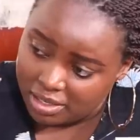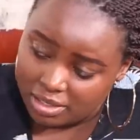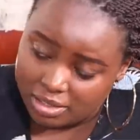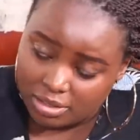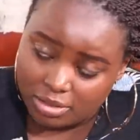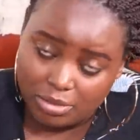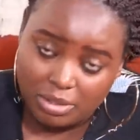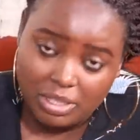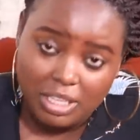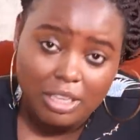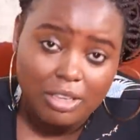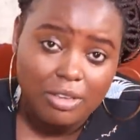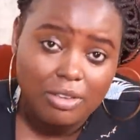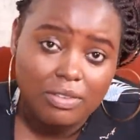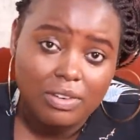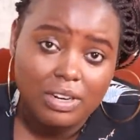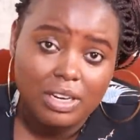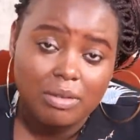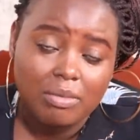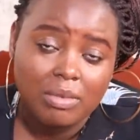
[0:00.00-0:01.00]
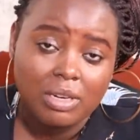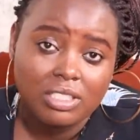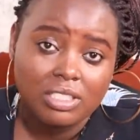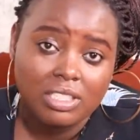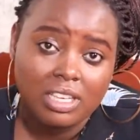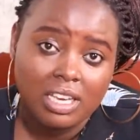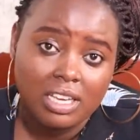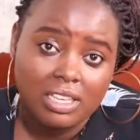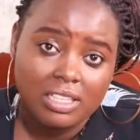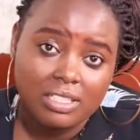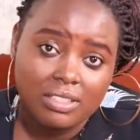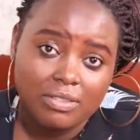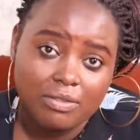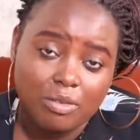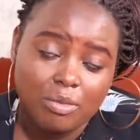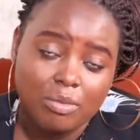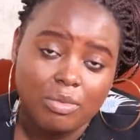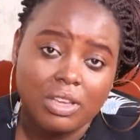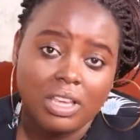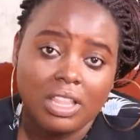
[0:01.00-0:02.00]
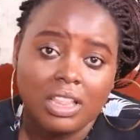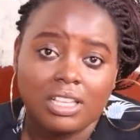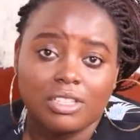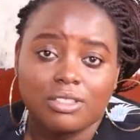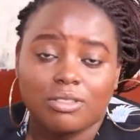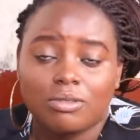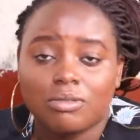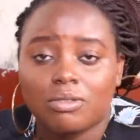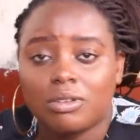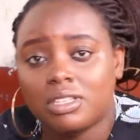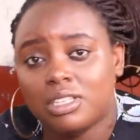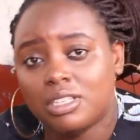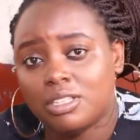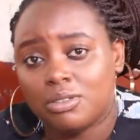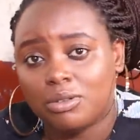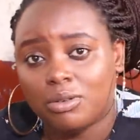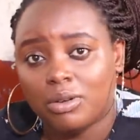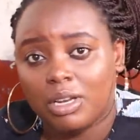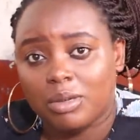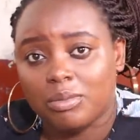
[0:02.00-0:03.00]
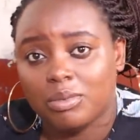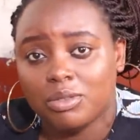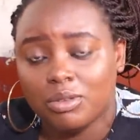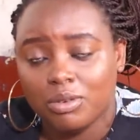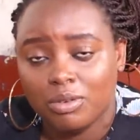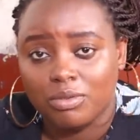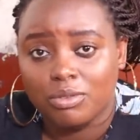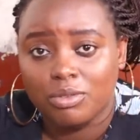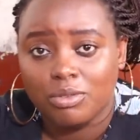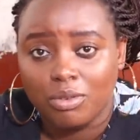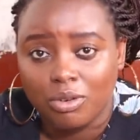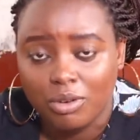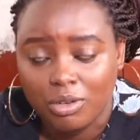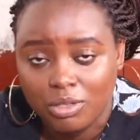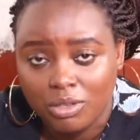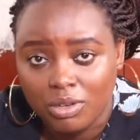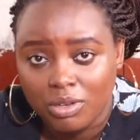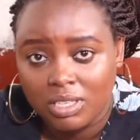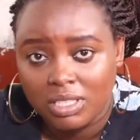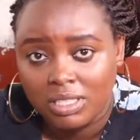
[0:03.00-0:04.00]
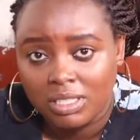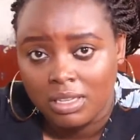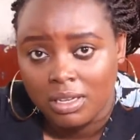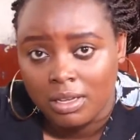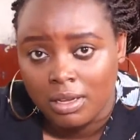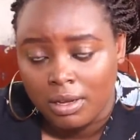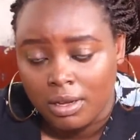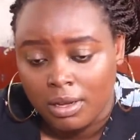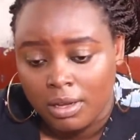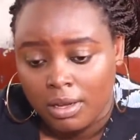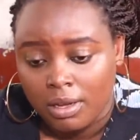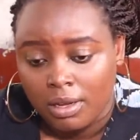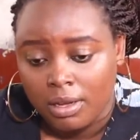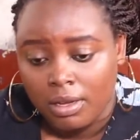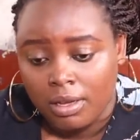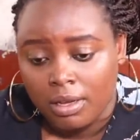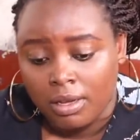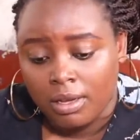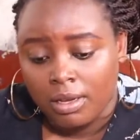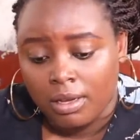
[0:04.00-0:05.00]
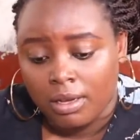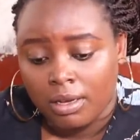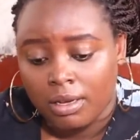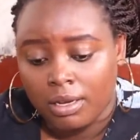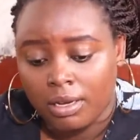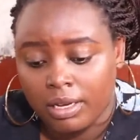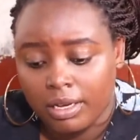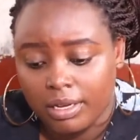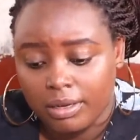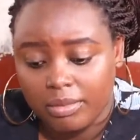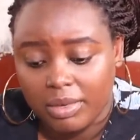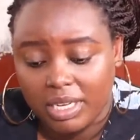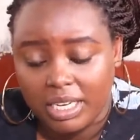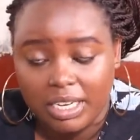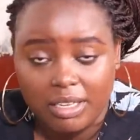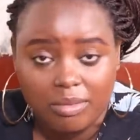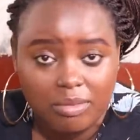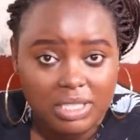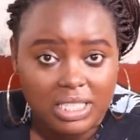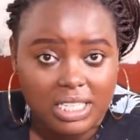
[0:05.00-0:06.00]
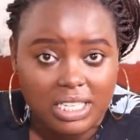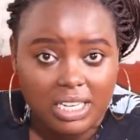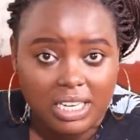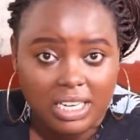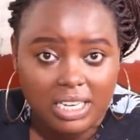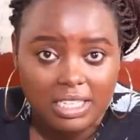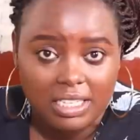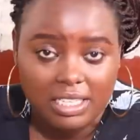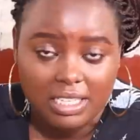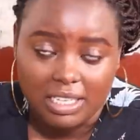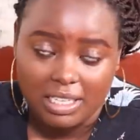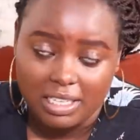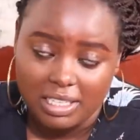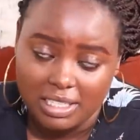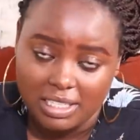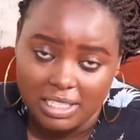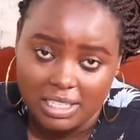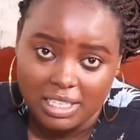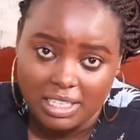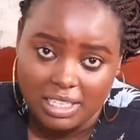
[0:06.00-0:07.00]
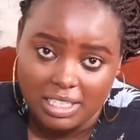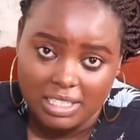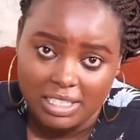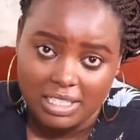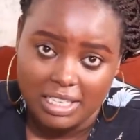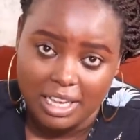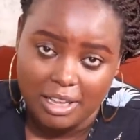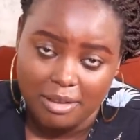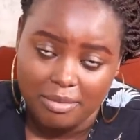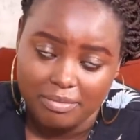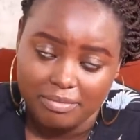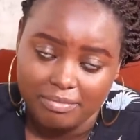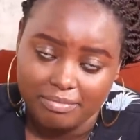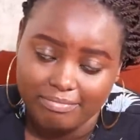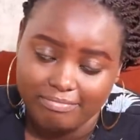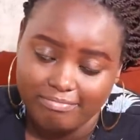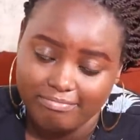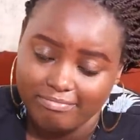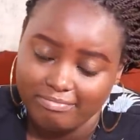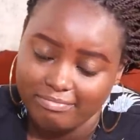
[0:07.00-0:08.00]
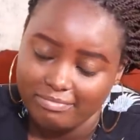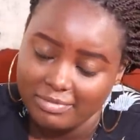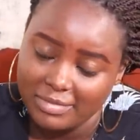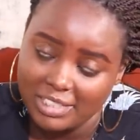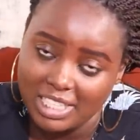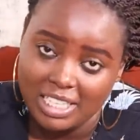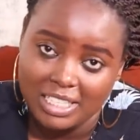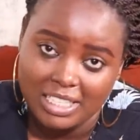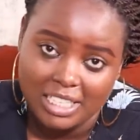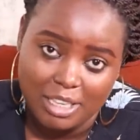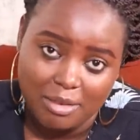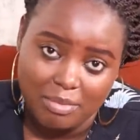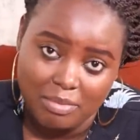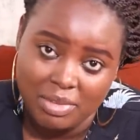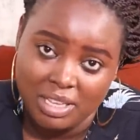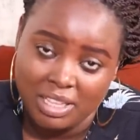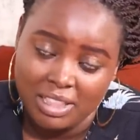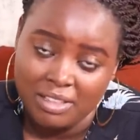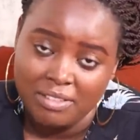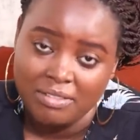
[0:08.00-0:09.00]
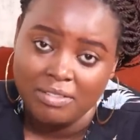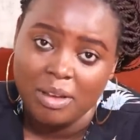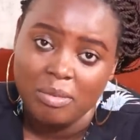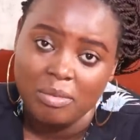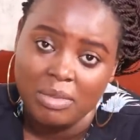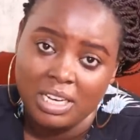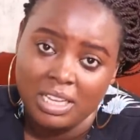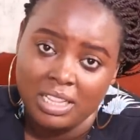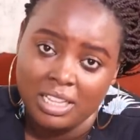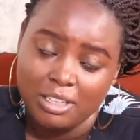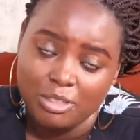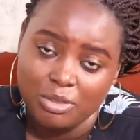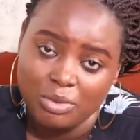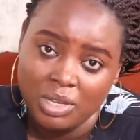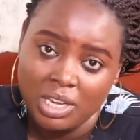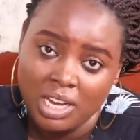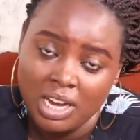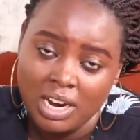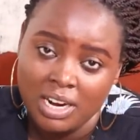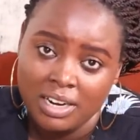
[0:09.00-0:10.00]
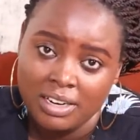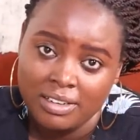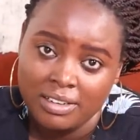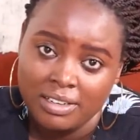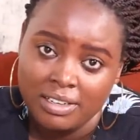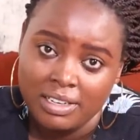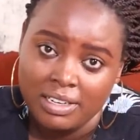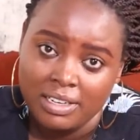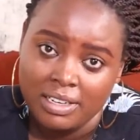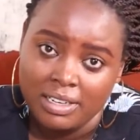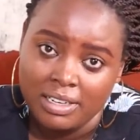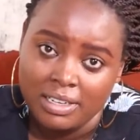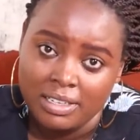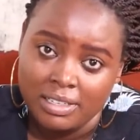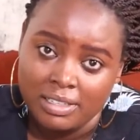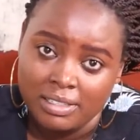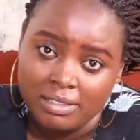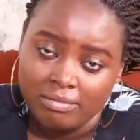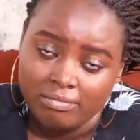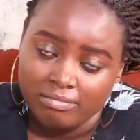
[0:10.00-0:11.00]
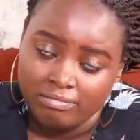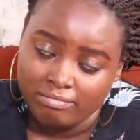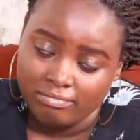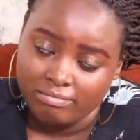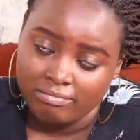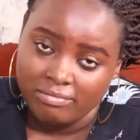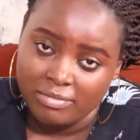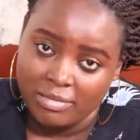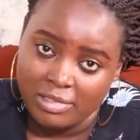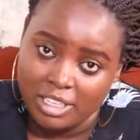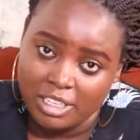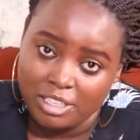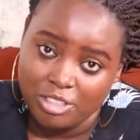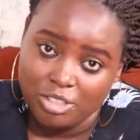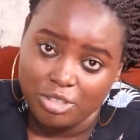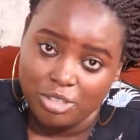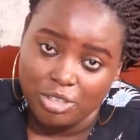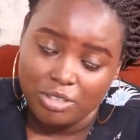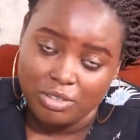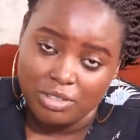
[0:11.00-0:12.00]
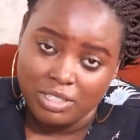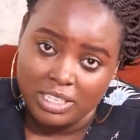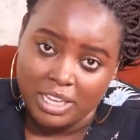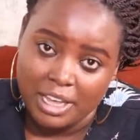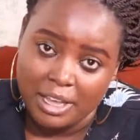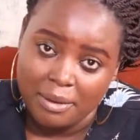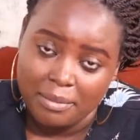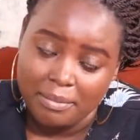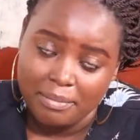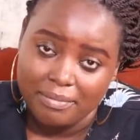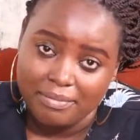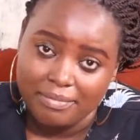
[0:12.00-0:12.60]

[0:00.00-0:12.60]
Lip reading: thank you very much guys for being us throughout this whole episode of Tuko Talks. My name is Lily Aisha, and until next time, let's keep being the family that we are. Enjoy your time.